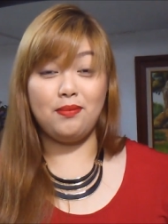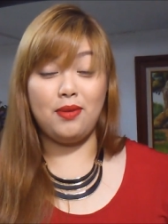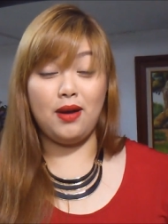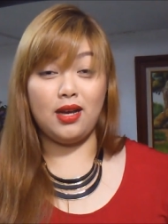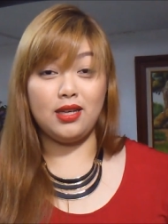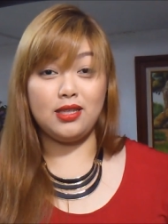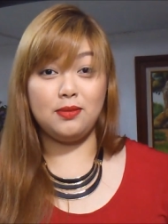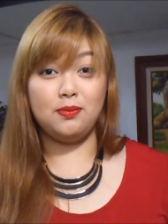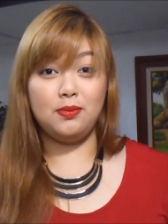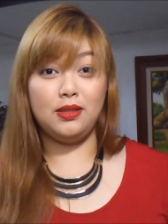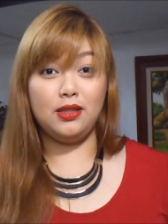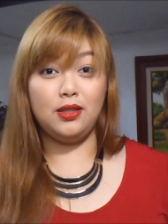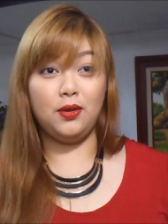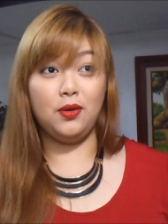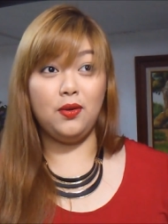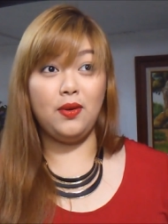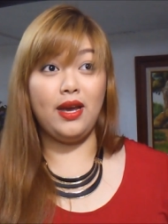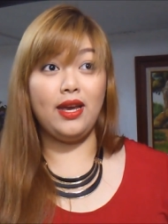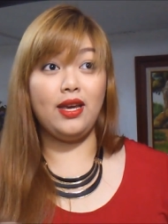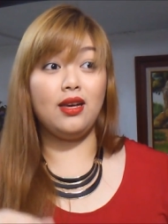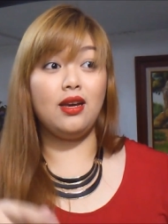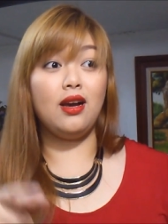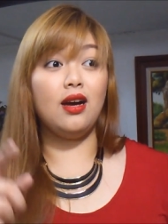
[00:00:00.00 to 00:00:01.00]
box below
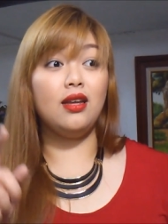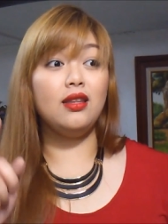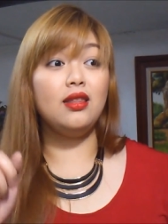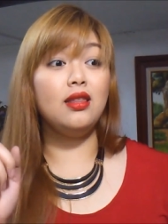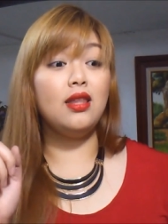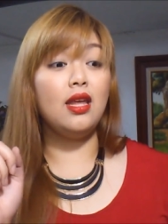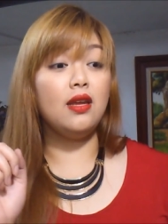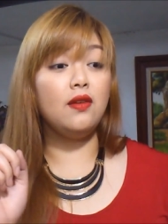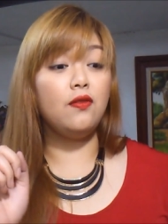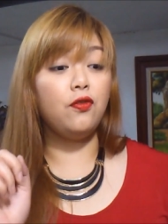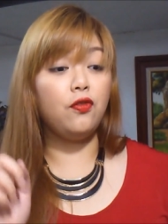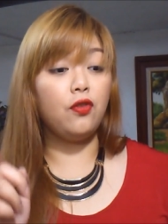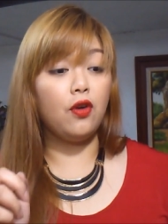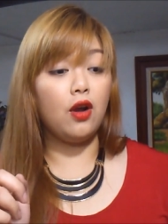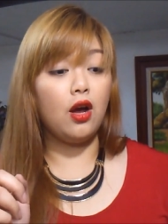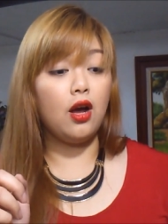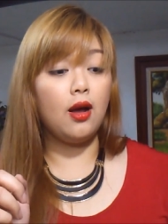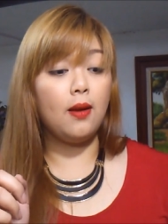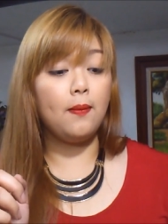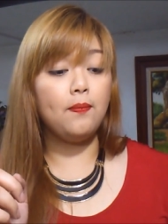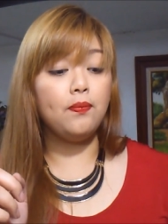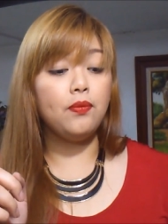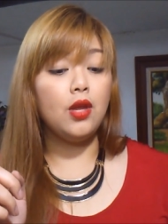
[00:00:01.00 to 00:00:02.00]
I got that
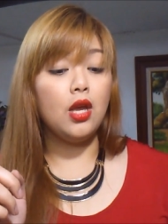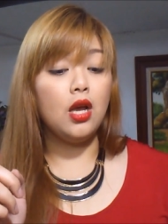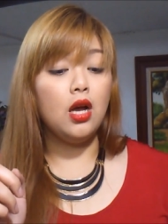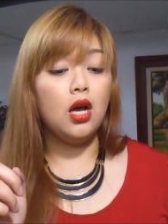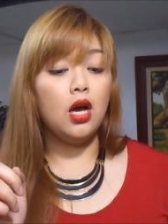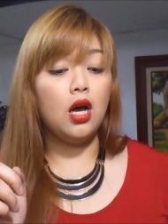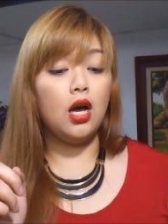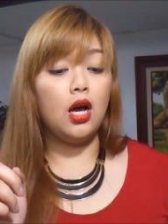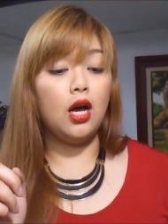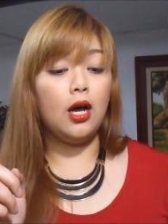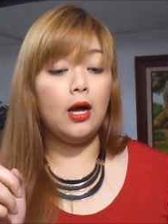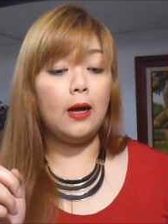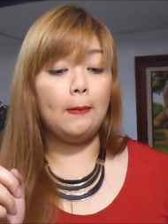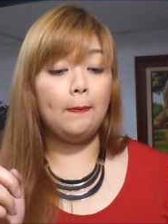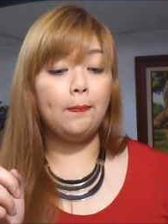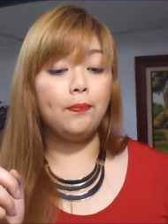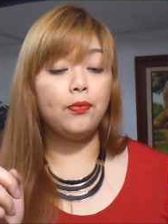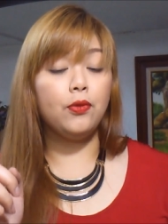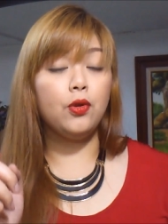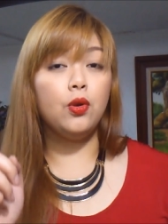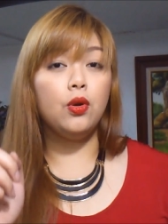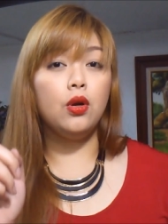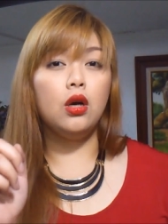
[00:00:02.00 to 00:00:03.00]
from
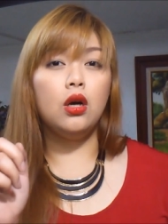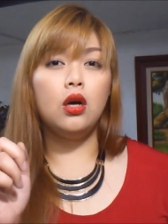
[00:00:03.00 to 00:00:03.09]
um,